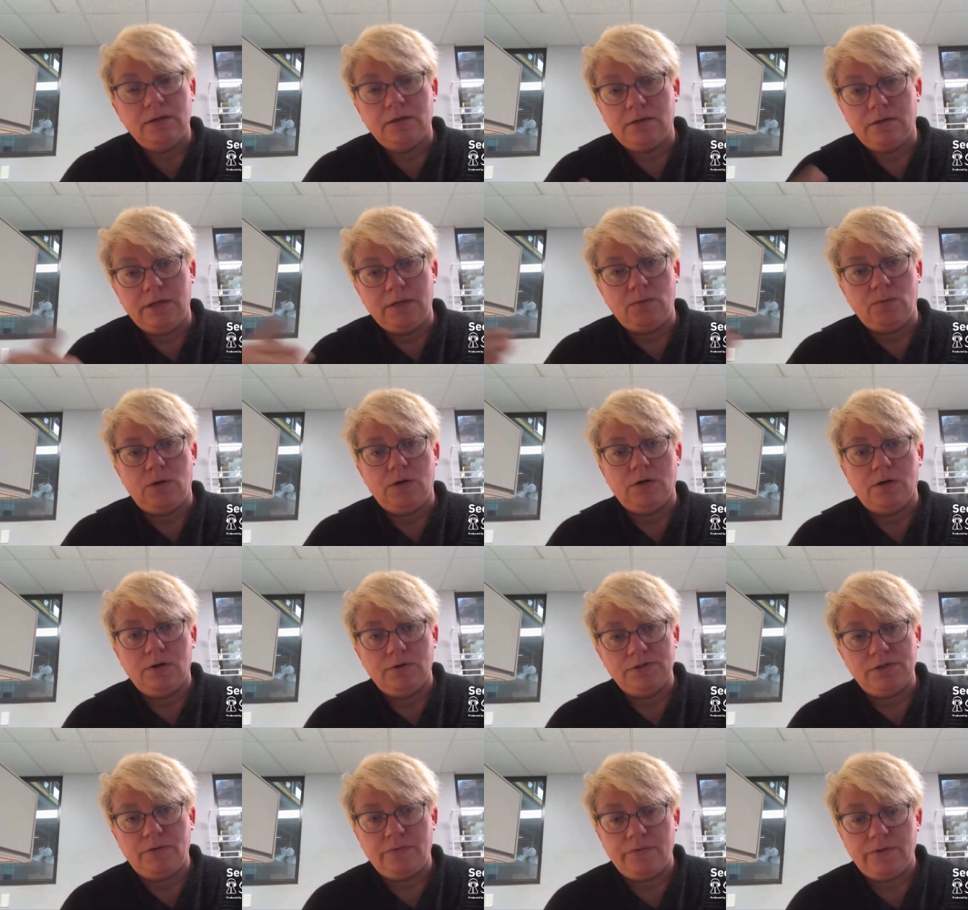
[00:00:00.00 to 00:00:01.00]
the clean water
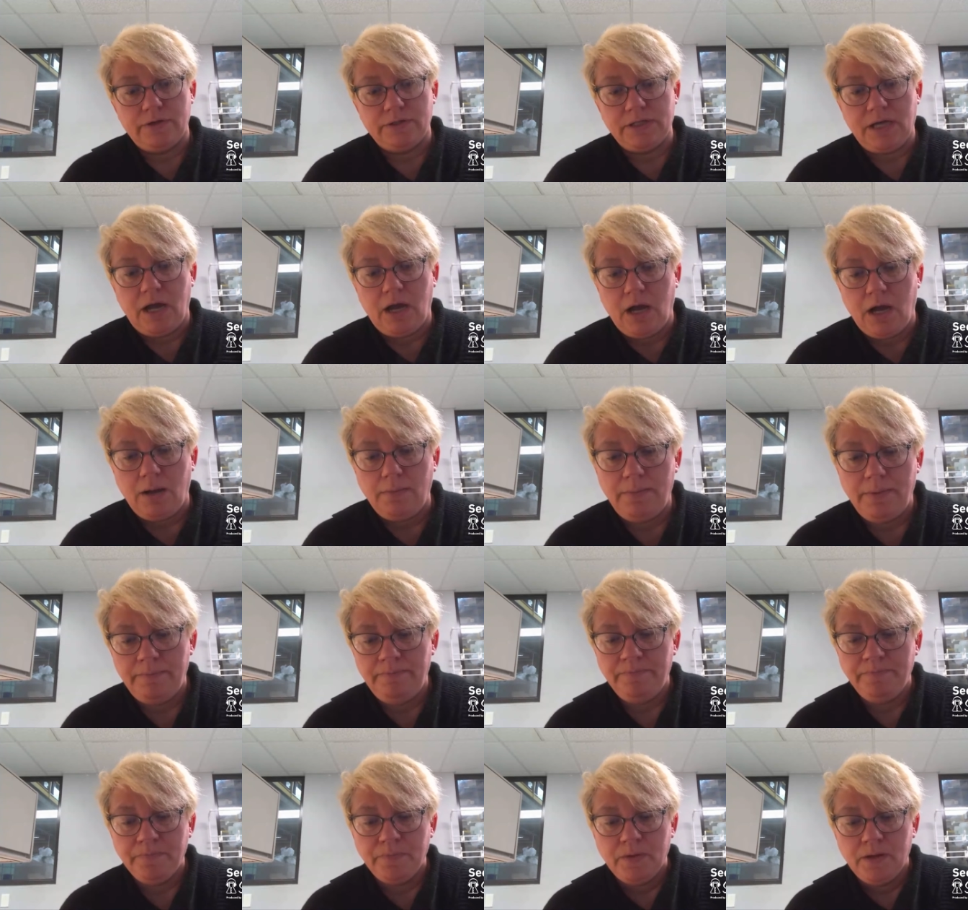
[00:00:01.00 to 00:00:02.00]
goes over the top.
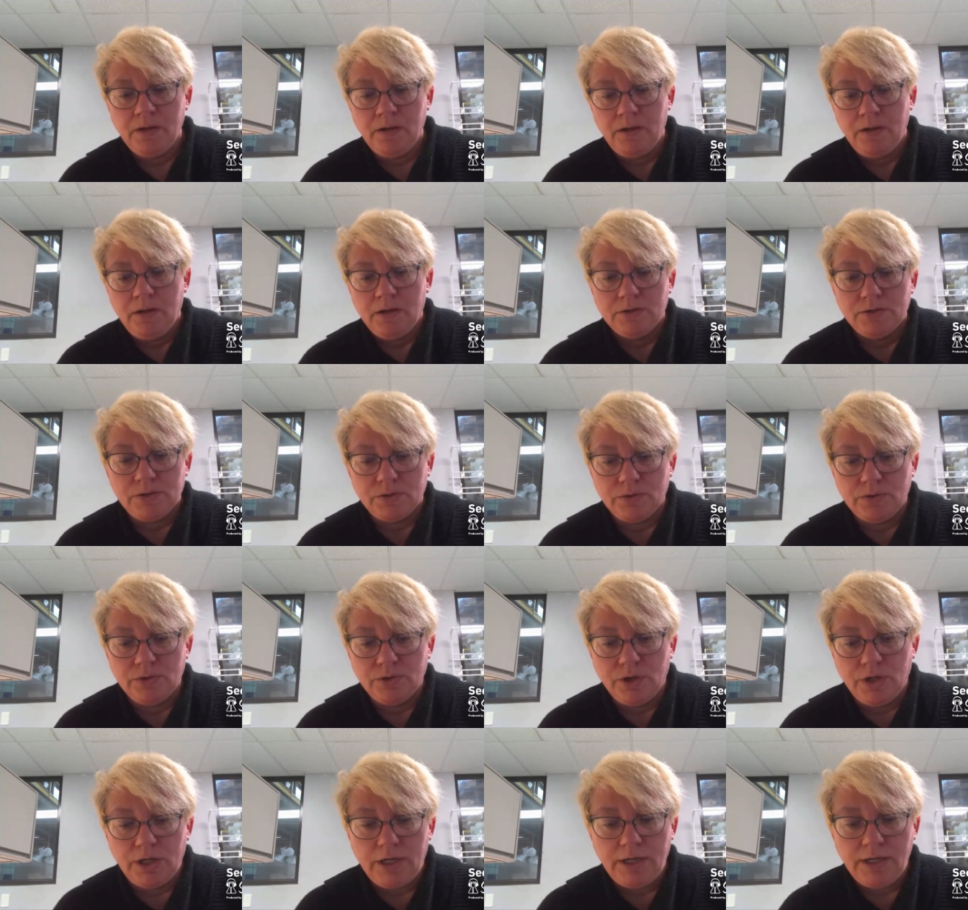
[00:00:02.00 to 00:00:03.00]
So
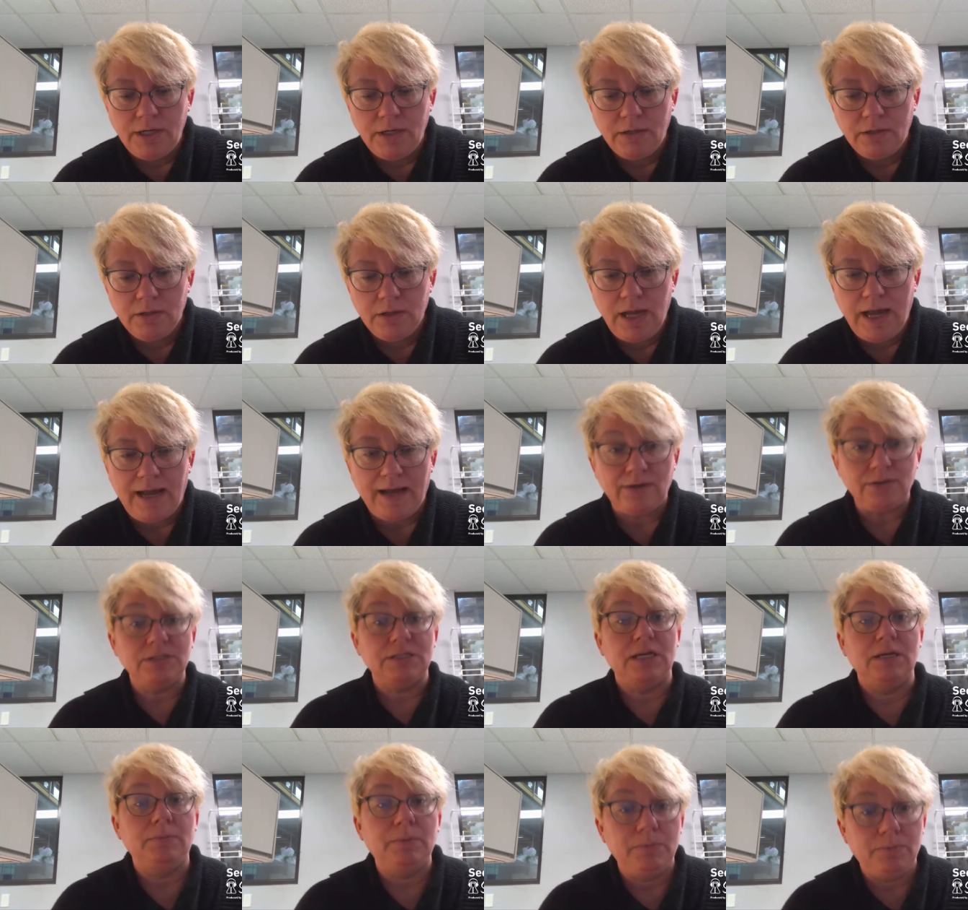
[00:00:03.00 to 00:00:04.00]
good
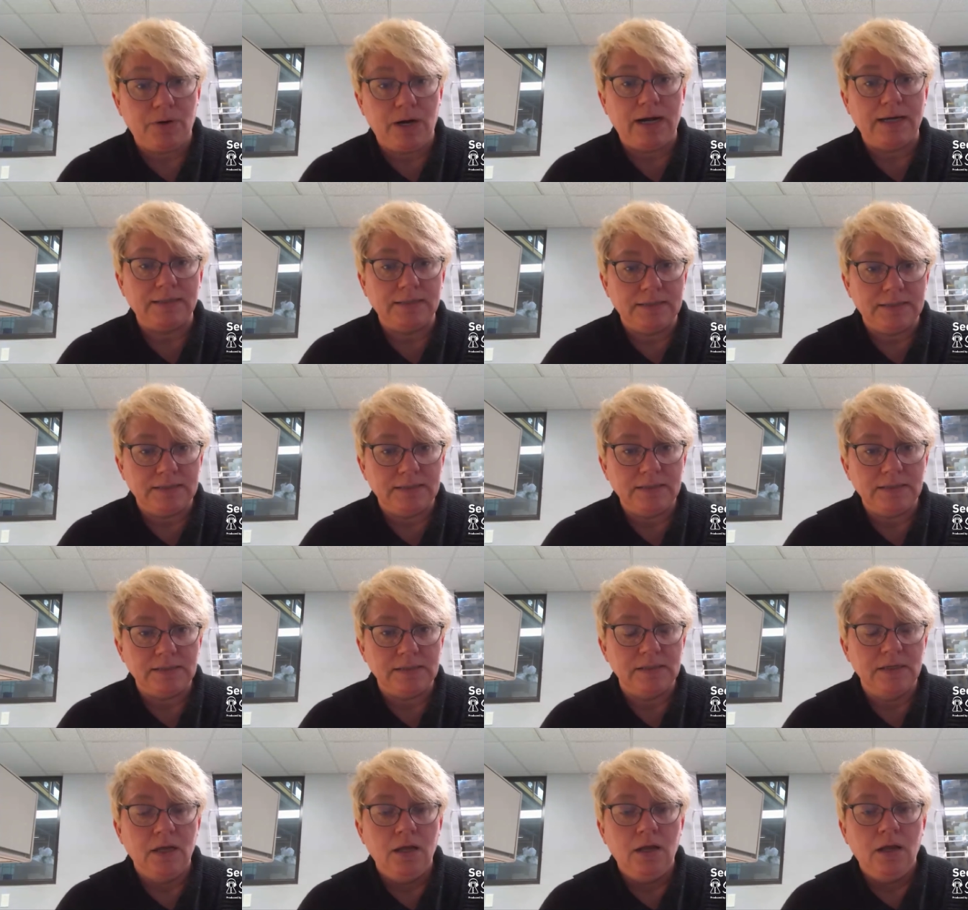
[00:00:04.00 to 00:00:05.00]
housekeeping
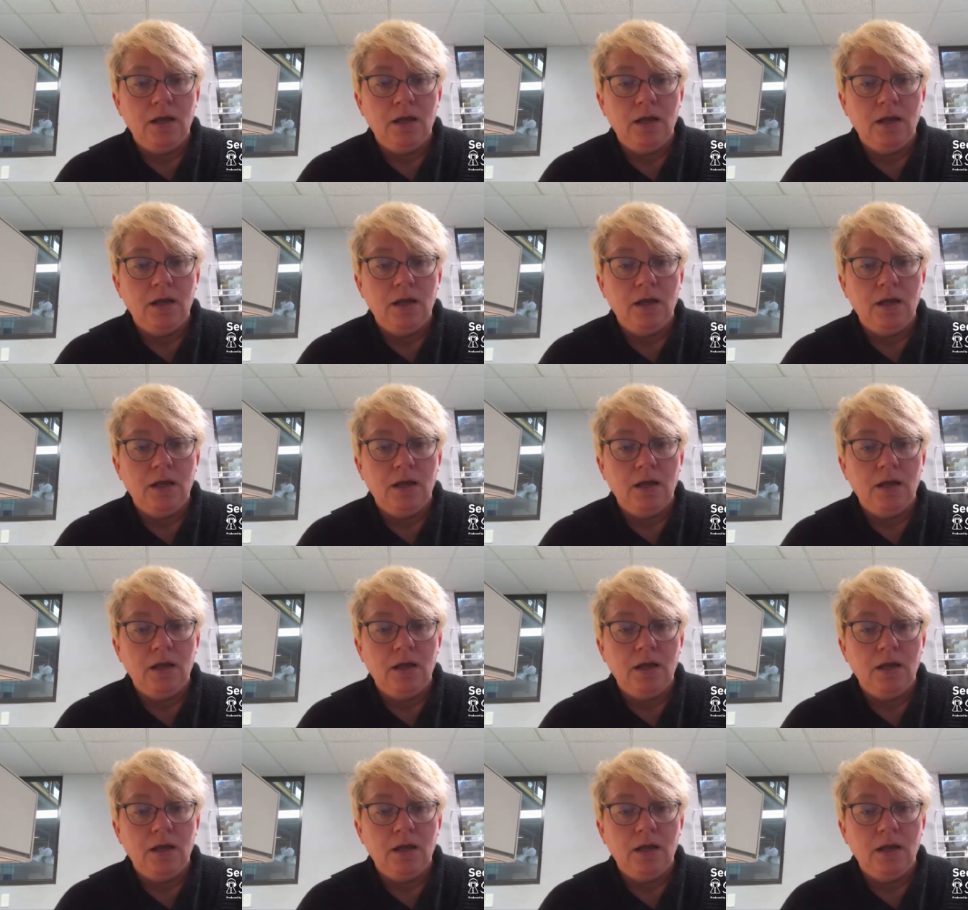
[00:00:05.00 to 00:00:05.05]
practices